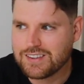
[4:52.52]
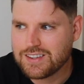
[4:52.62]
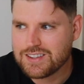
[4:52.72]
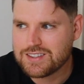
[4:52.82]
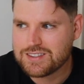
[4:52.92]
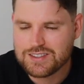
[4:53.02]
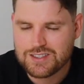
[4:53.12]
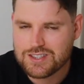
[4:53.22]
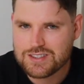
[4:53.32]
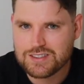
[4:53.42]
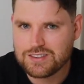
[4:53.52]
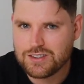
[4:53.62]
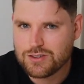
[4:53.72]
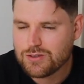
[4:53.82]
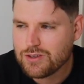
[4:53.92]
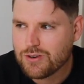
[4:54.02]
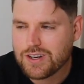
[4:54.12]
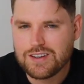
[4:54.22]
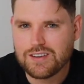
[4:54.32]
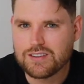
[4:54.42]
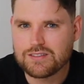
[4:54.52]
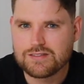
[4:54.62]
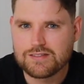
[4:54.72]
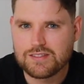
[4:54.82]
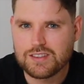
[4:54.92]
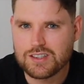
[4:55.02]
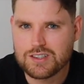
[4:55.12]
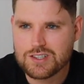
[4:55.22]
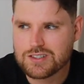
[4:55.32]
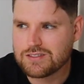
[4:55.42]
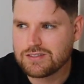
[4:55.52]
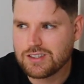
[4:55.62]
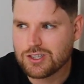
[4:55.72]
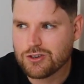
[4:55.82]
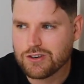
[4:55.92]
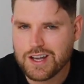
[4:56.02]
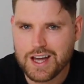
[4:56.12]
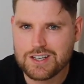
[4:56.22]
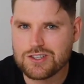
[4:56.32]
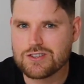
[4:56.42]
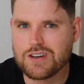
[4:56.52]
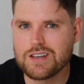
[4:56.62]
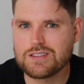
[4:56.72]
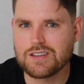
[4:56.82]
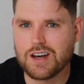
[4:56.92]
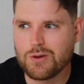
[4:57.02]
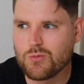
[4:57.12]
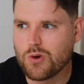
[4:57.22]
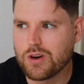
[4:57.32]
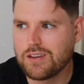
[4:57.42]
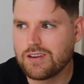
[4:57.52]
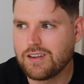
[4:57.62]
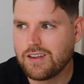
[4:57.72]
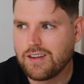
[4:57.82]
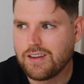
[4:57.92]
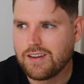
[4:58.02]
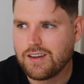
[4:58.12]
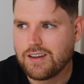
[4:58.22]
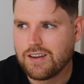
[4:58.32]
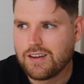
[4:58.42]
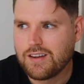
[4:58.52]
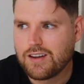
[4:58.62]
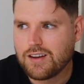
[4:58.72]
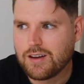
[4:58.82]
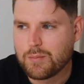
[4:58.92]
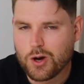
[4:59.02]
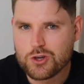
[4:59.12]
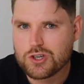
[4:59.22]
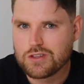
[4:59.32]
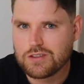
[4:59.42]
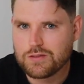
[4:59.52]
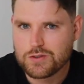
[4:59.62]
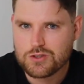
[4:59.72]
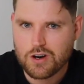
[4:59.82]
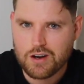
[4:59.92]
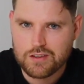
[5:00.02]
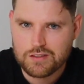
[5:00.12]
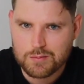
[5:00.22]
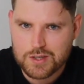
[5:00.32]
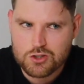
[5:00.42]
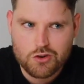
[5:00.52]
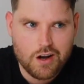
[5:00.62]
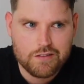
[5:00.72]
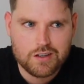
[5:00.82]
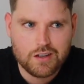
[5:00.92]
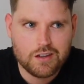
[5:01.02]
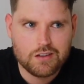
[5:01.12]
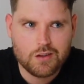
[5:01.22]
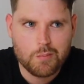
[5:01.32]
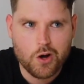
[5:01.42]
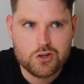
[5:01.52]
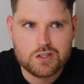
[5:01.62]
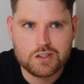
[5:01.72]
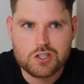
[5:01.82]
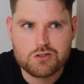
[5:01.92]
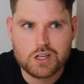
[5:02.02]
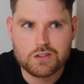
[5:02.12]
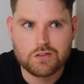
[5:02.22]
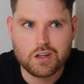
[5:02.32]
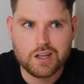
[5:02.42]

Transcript: an idiot. You're creating stress, unwanted emotions for drivers. I mean, driving is emotionally stressful